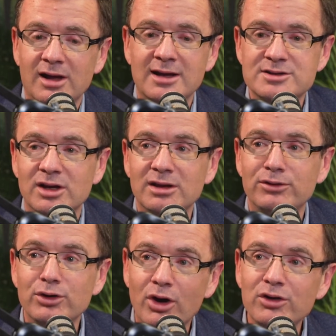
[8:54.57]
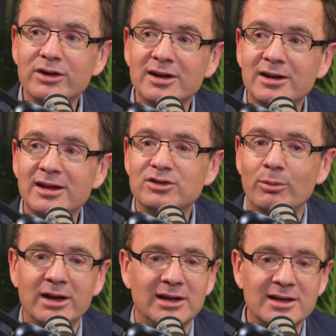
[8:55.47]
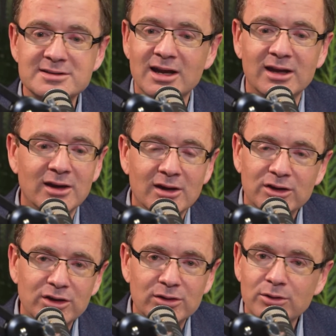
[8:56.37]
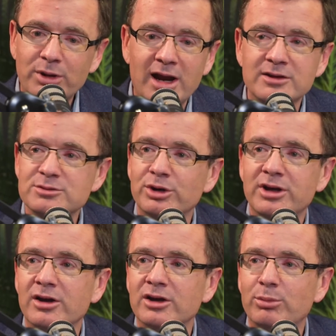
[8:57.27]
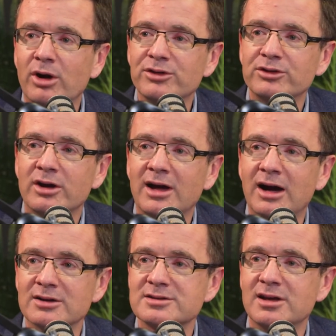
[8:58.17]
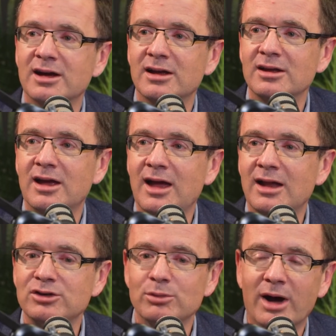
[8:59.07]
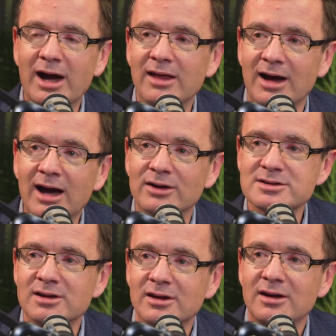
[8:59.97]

And so if you know you're going to need your money, let's say you're planning to put down a deposit on a house and you buy the house,